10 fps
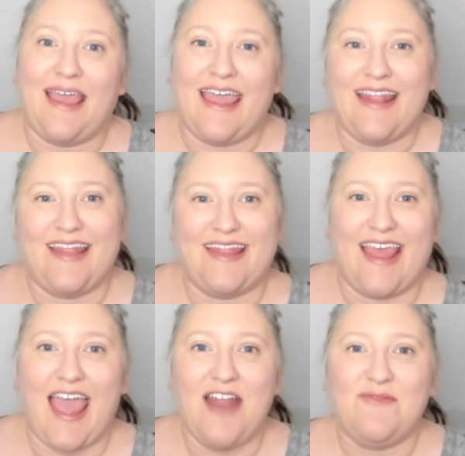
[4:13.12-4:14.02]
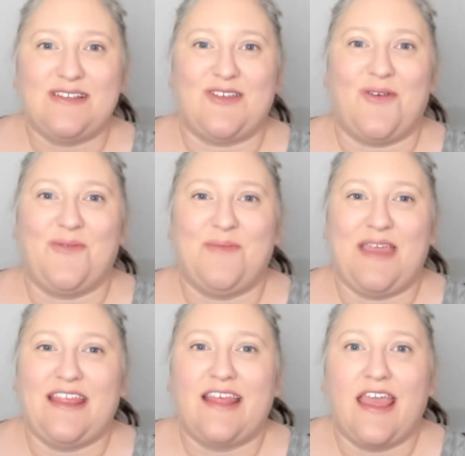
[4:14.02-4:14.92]
And the end result will
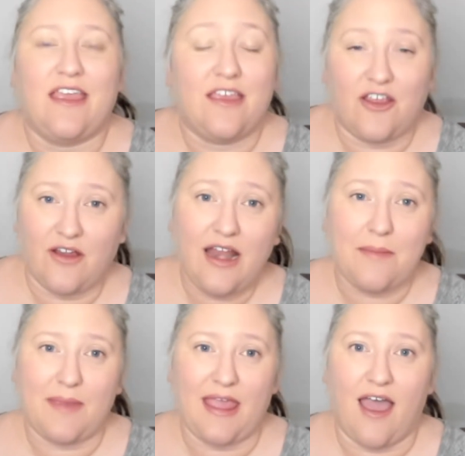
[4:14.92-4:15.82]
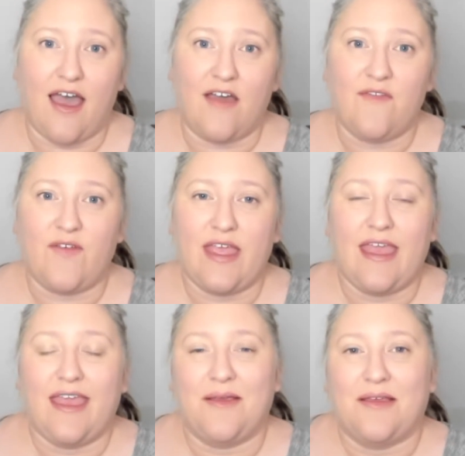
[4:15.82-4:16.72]
be that you're going to be off
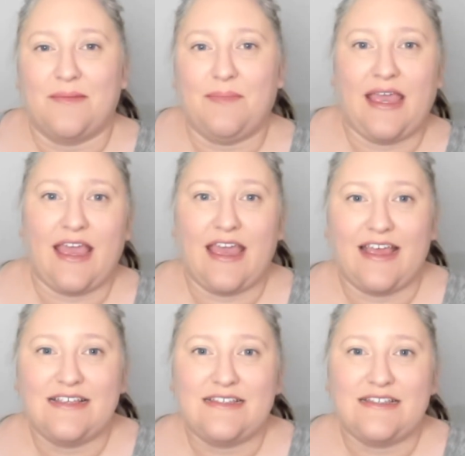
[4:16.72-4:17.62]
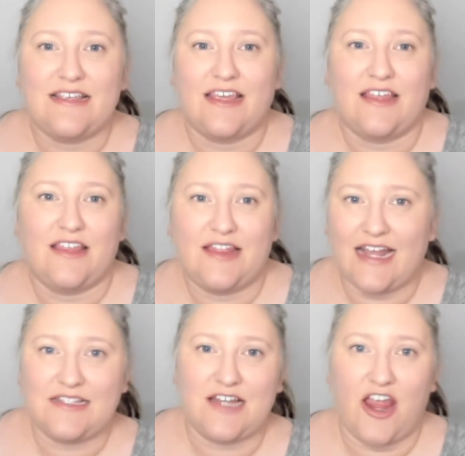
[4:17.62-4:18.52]
because
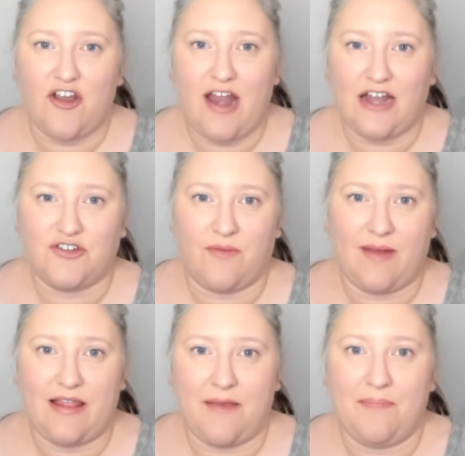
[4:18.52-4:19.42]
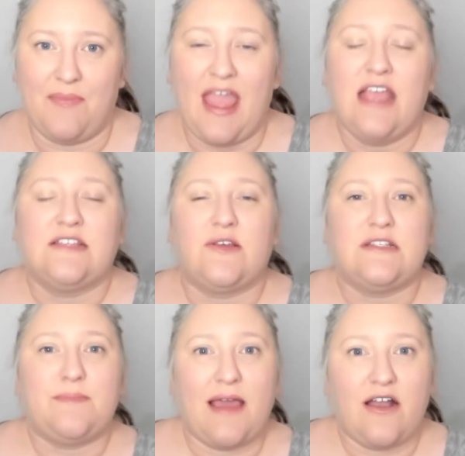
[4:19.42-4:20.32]
that's not your natural rhythm. So
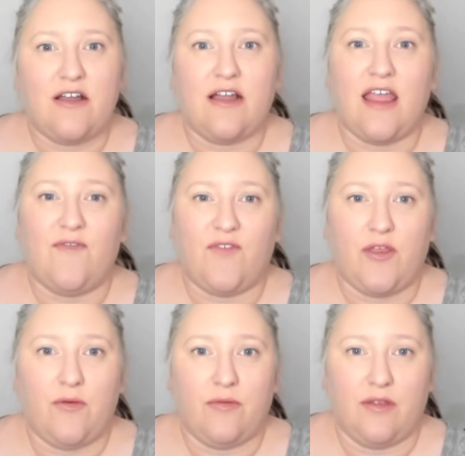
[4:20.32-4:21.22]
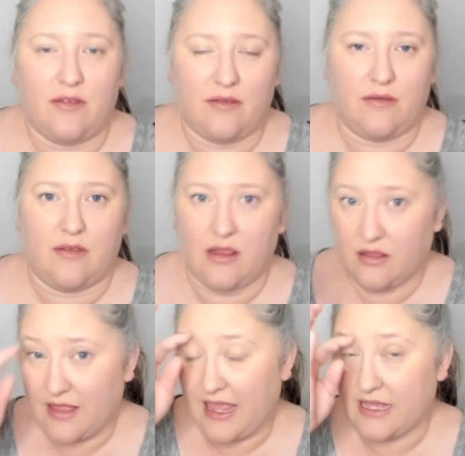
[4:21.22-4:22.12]
it's better if you,
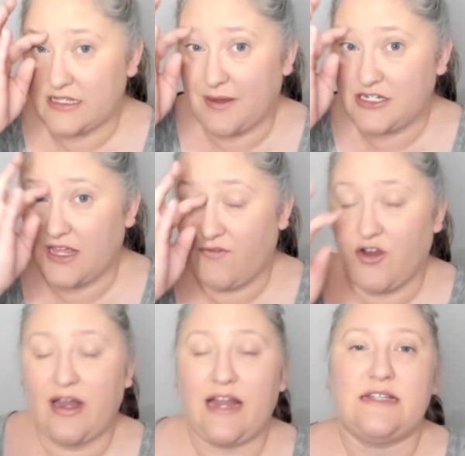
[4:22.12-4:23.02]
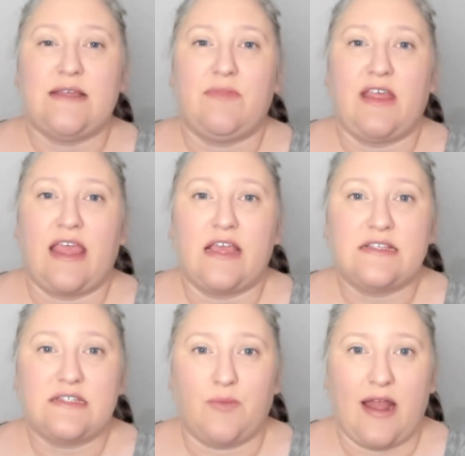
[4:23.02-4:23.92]
like, especially if you're knitting something like a
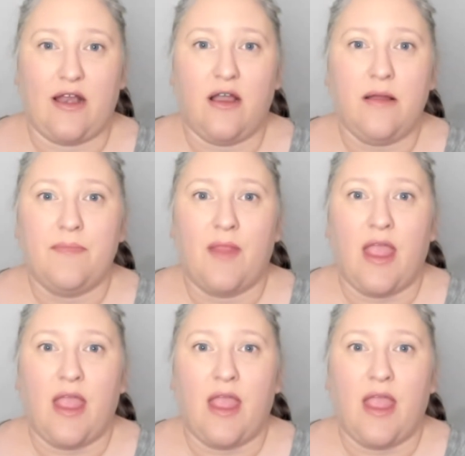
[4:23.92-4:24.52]
sweater,